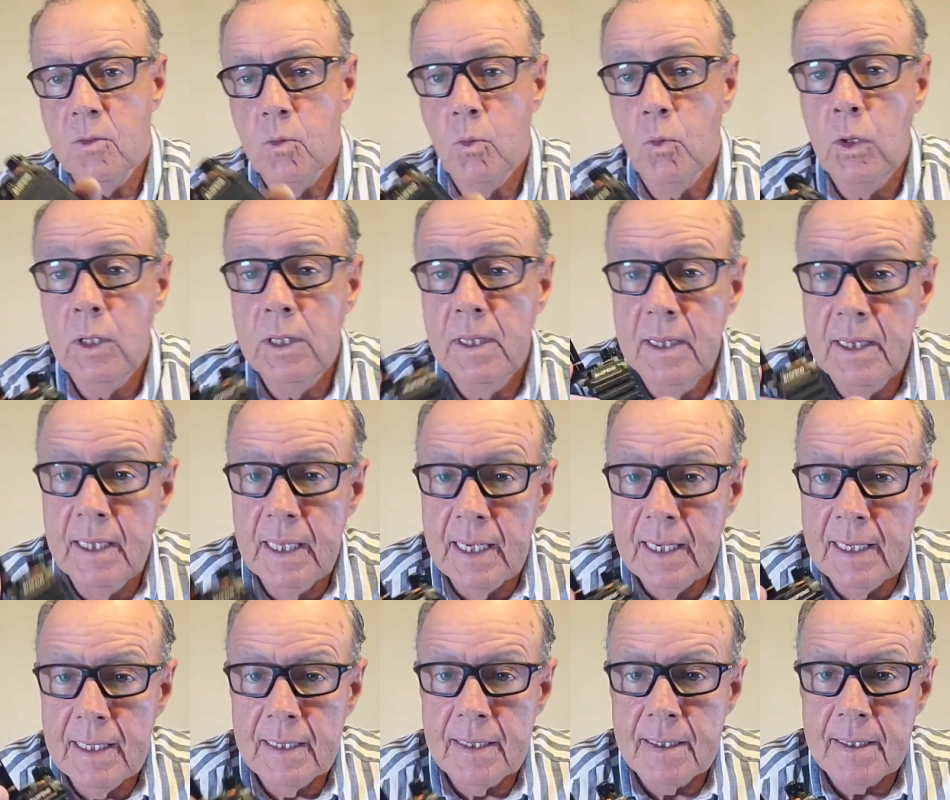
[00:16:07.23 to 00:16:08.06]
With
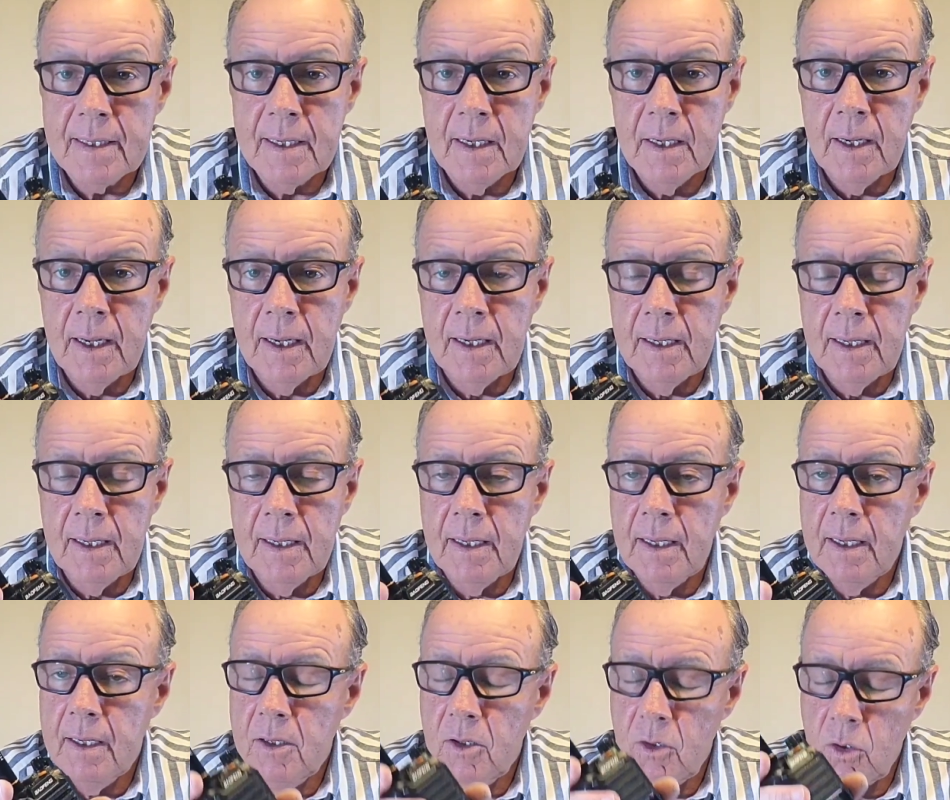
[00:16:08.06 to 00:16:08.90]
this,
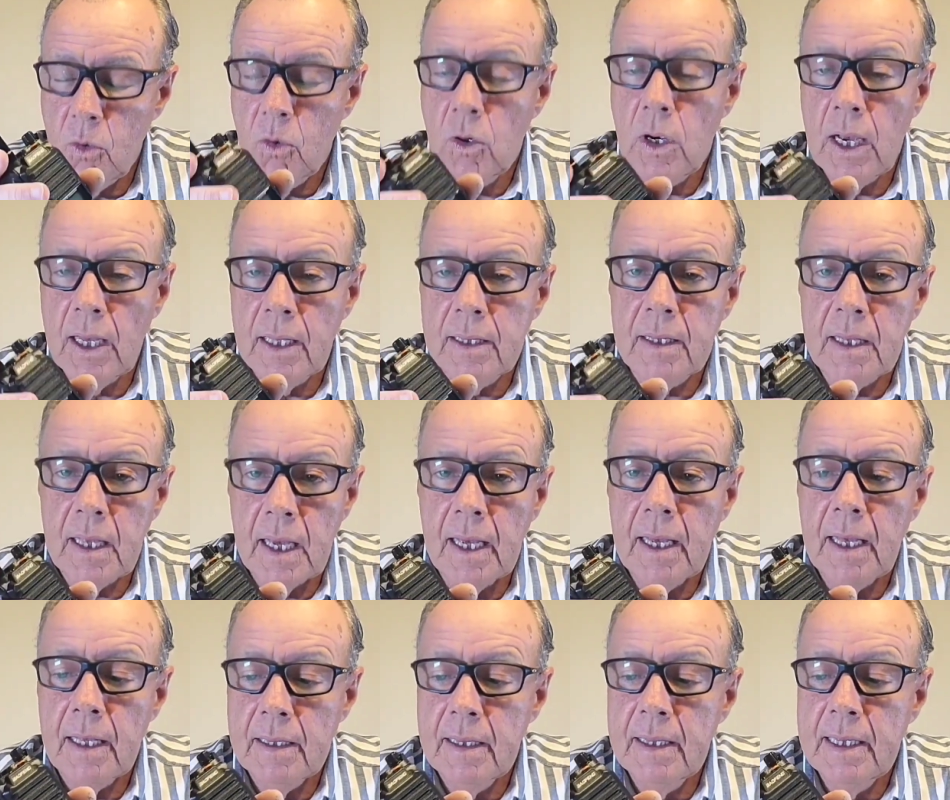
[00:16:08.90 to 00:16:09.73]
you got a